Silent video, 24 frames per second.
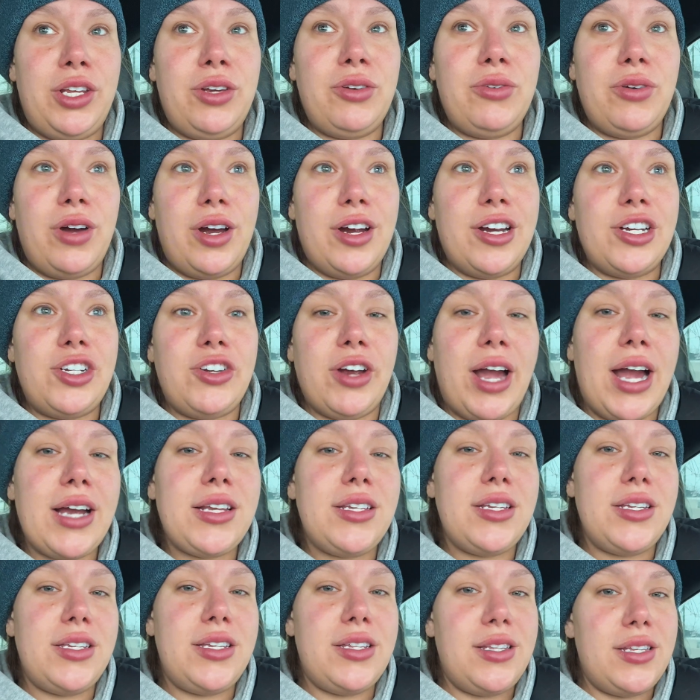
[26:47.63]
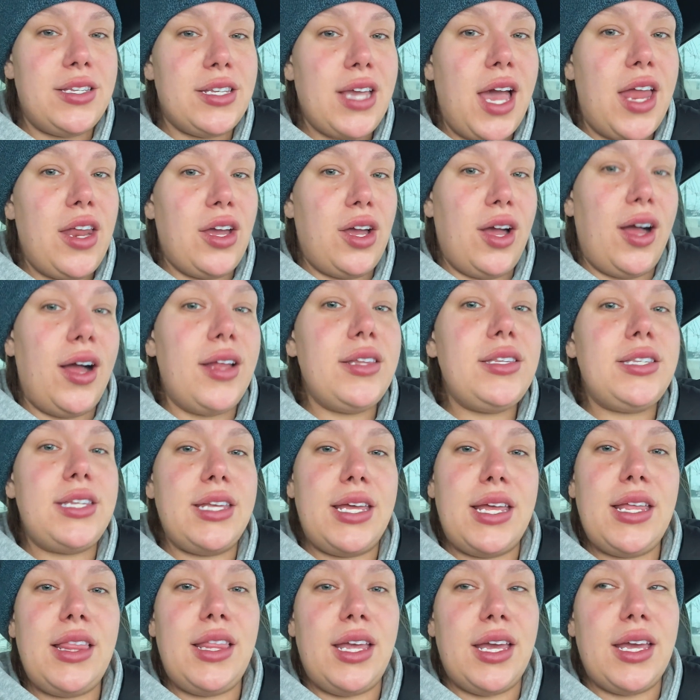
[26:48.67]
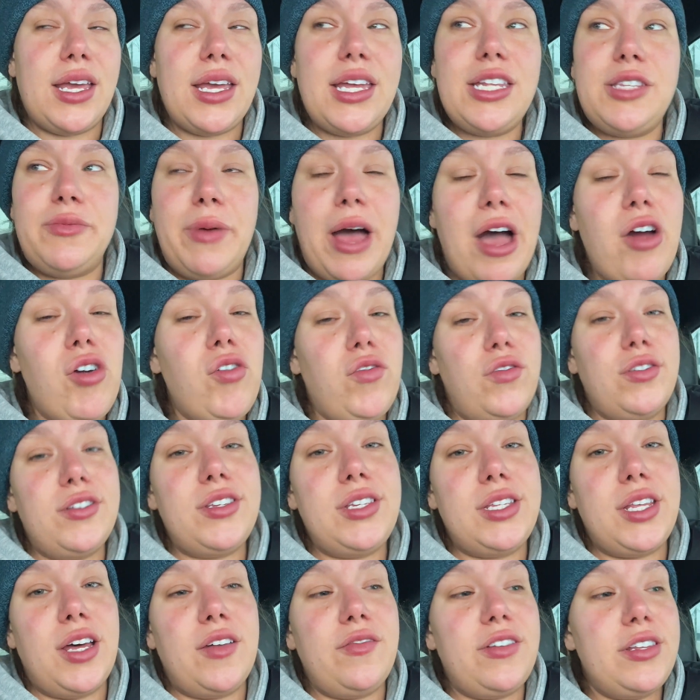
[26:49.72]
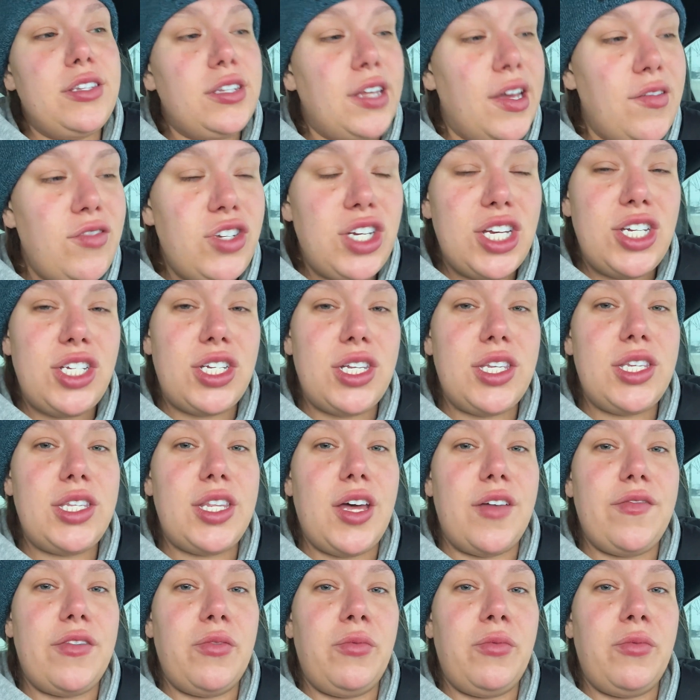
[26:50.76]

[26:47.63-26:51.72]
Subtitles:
are attracted to this kind of content, like, it's powerful stuff, it's life-changing stuff.